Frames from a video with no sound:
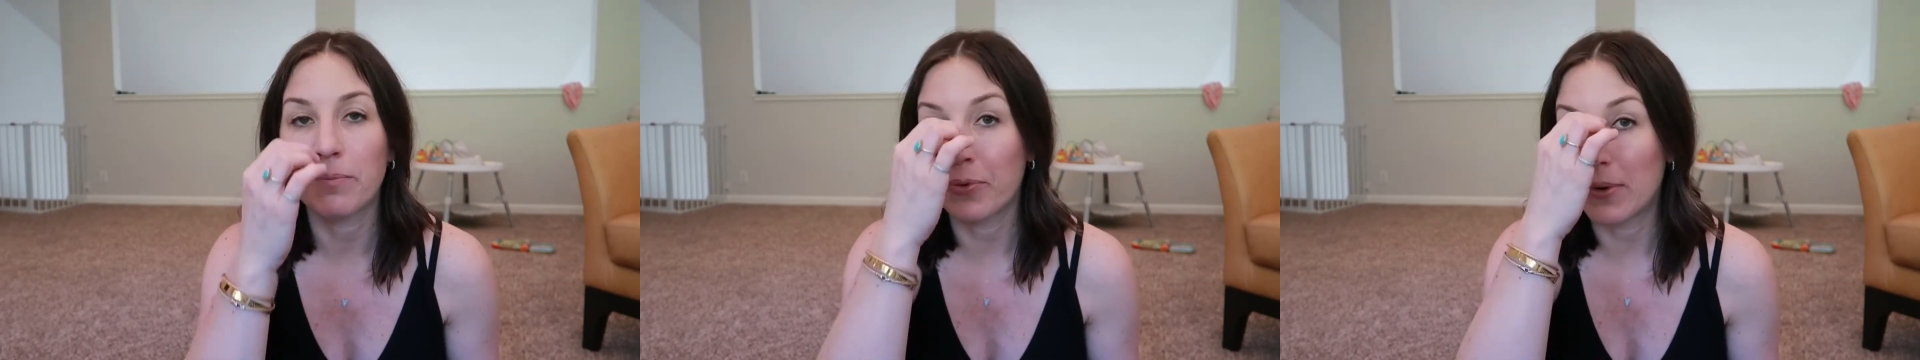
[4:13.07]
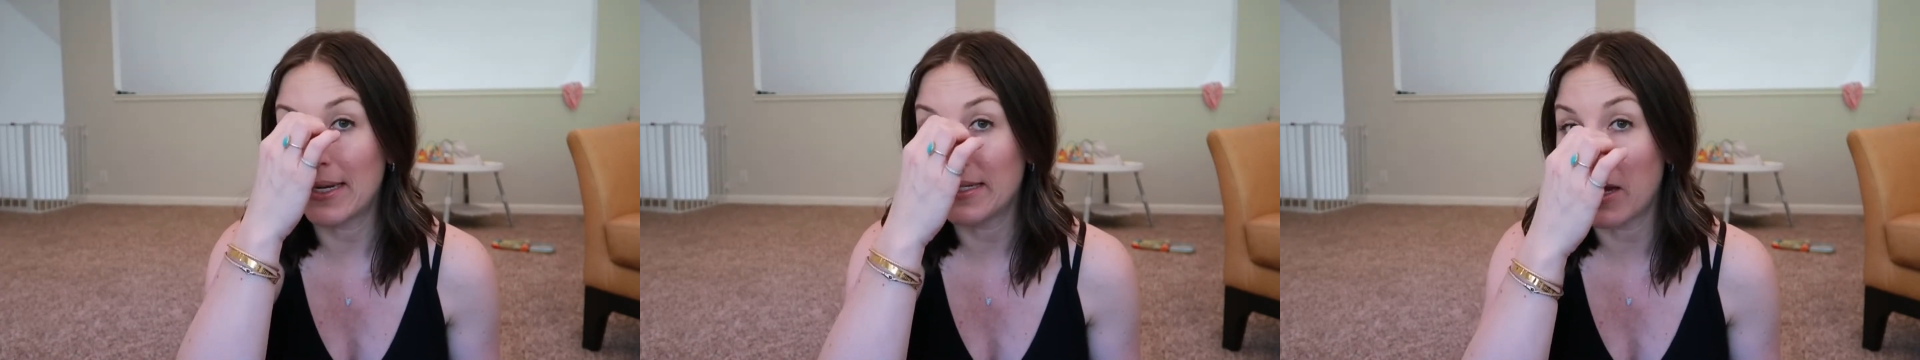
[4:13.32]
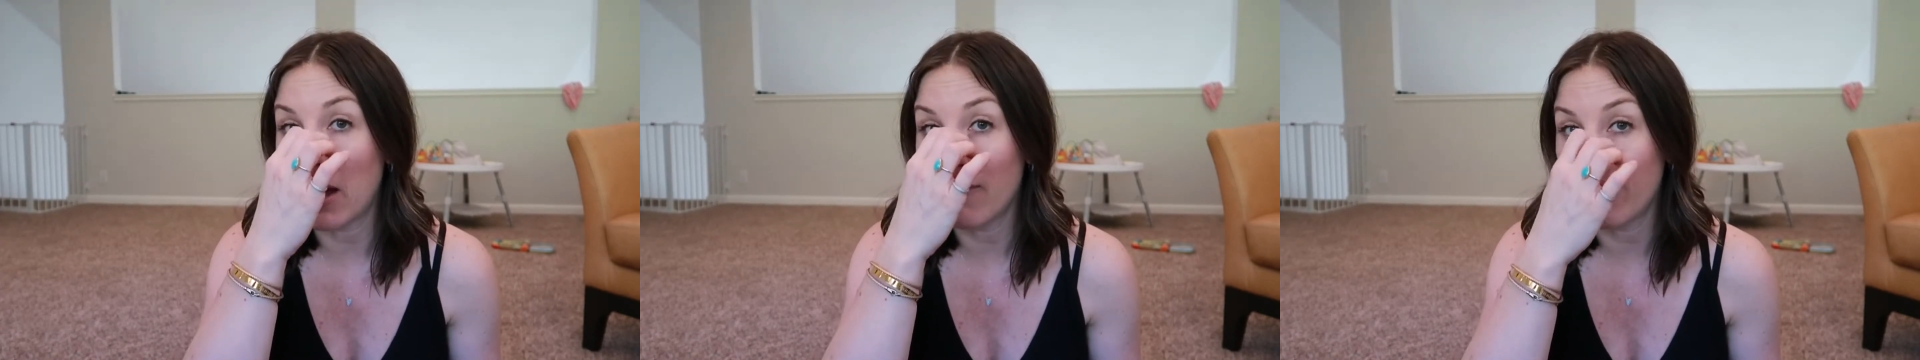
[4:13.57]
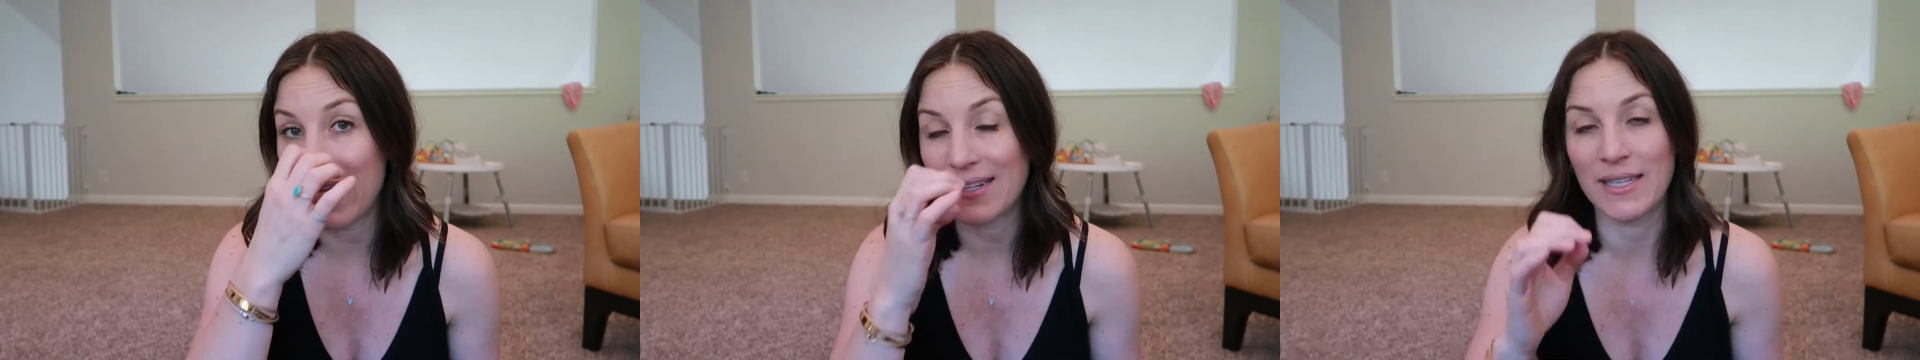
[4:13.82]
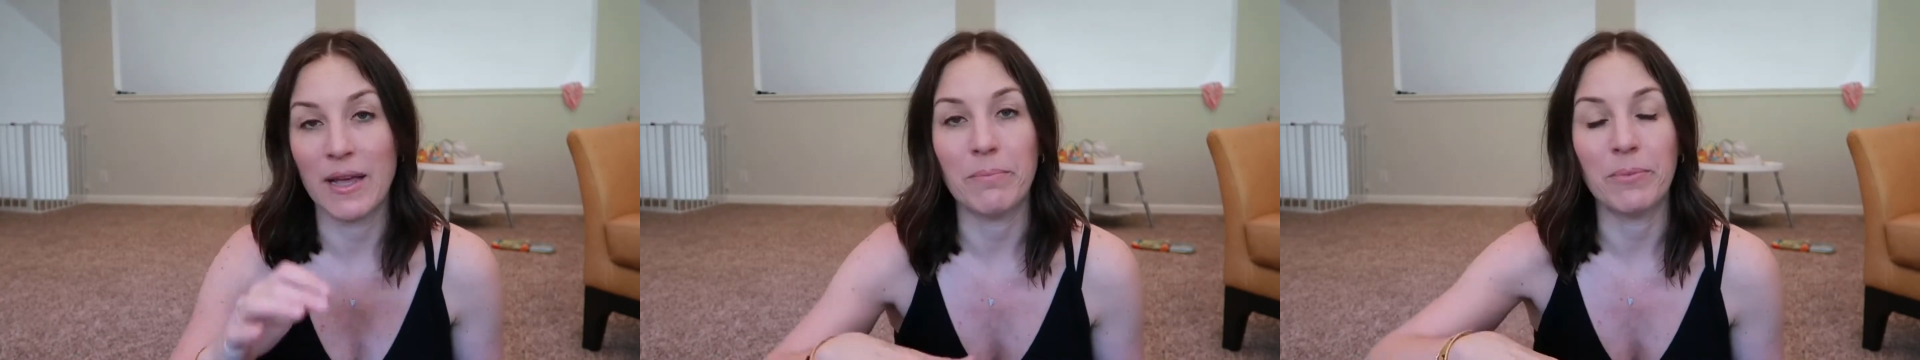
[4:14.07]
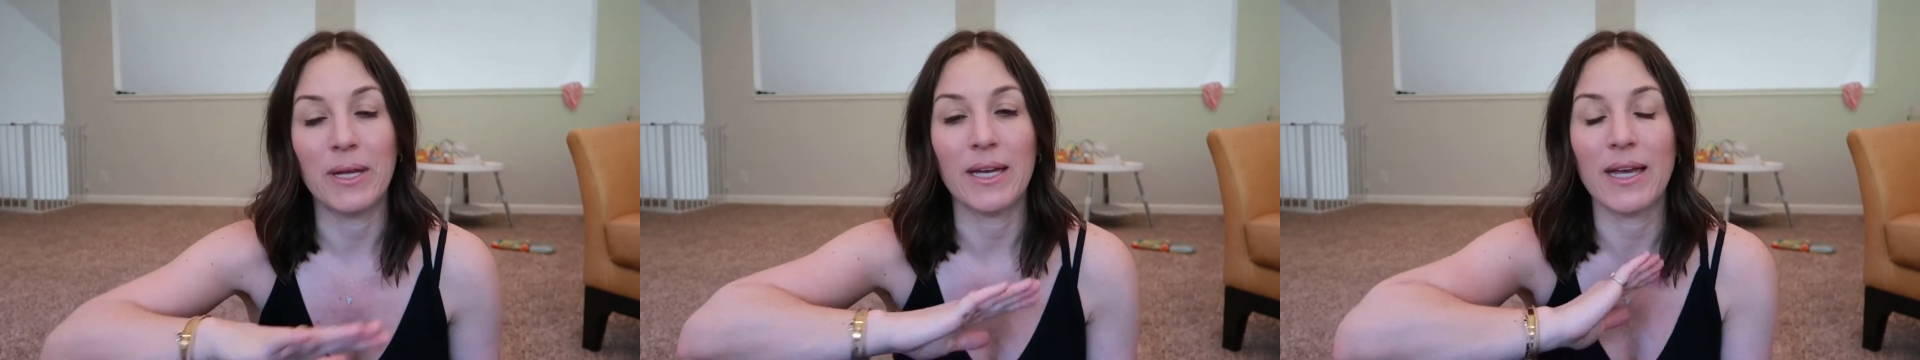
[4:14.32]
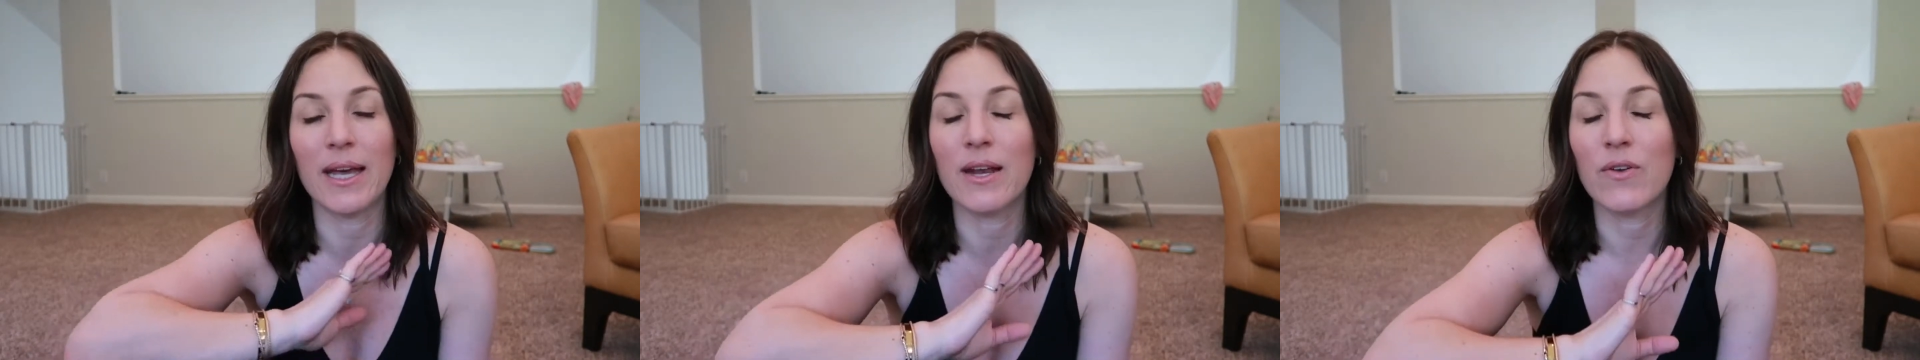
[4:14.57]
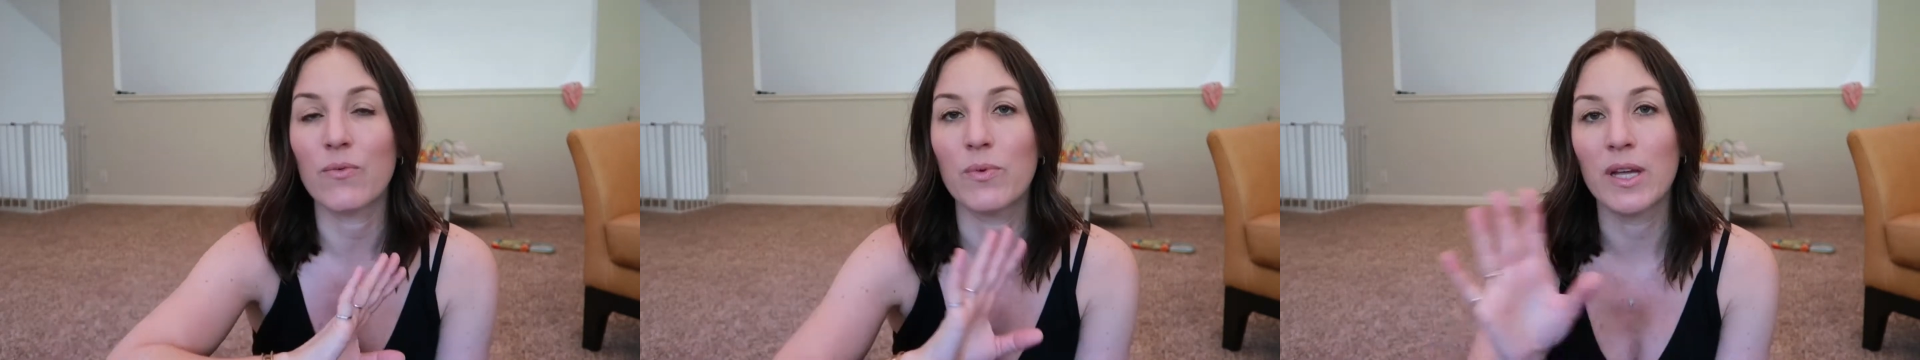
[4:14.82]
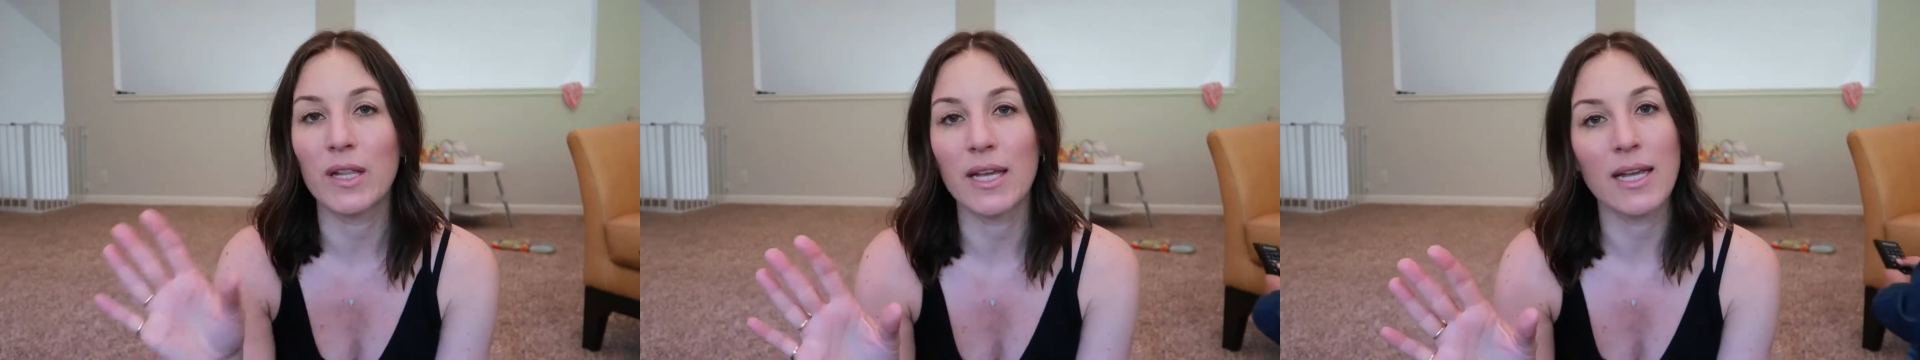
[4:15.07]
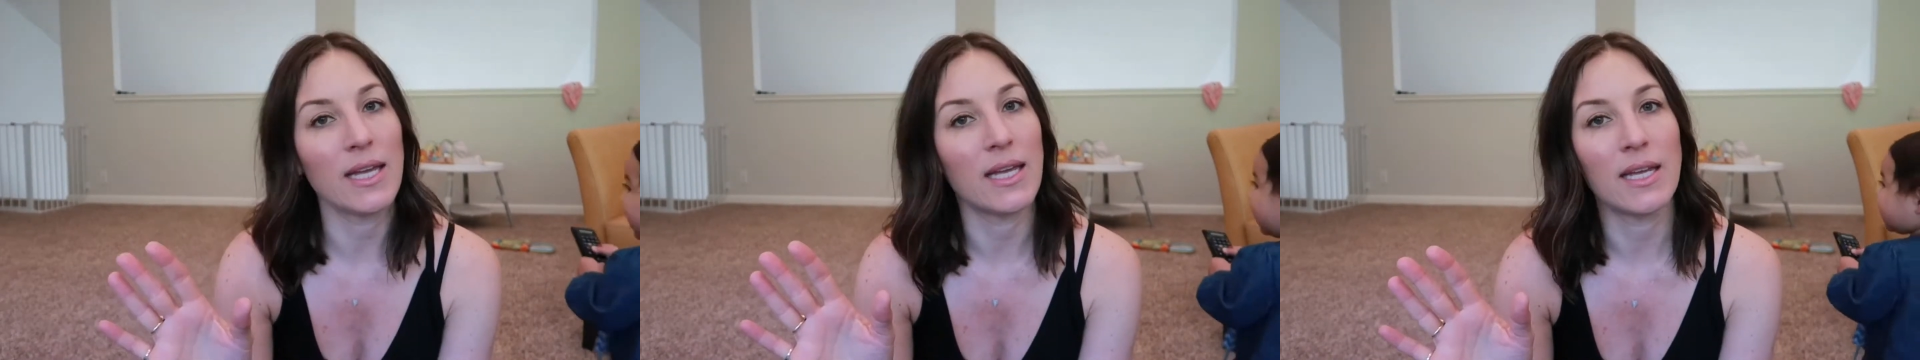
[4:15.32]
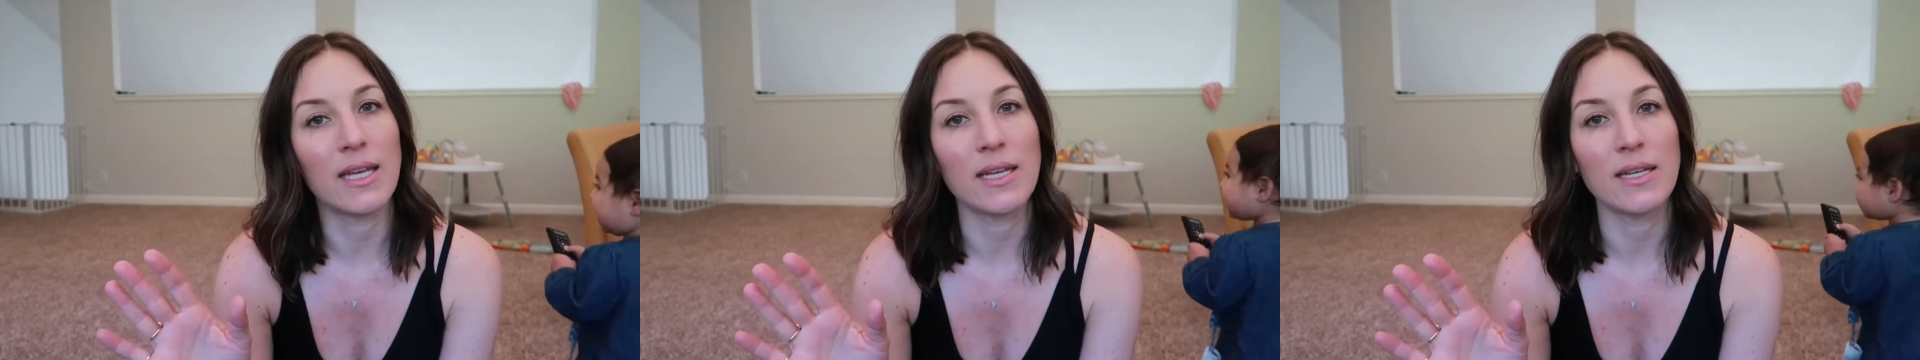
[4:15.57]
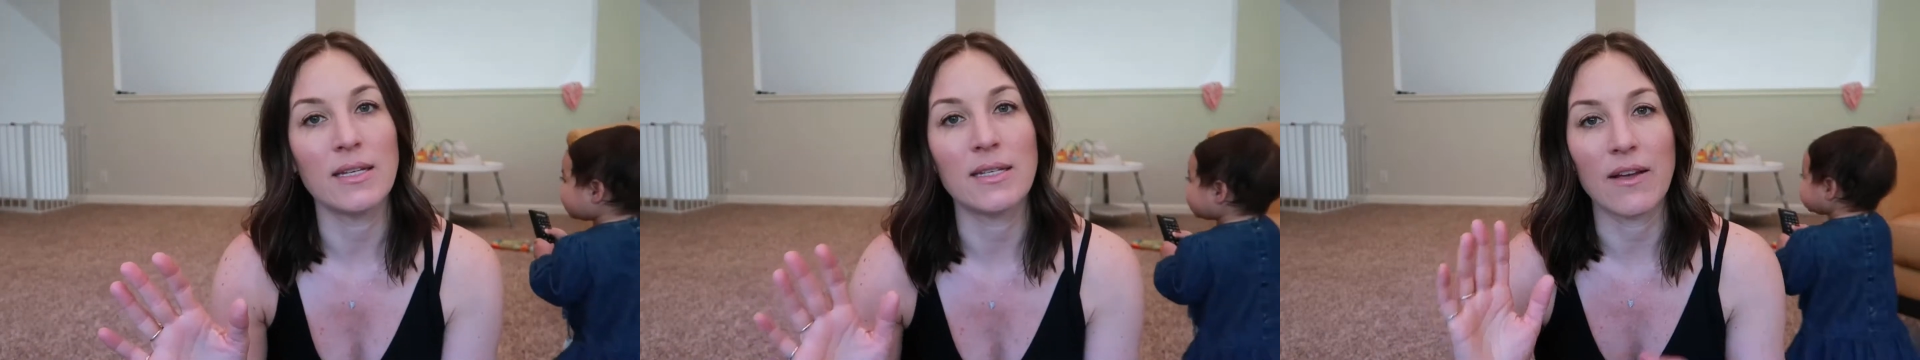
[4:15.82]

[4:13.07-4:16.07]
Print off that template, and it really is,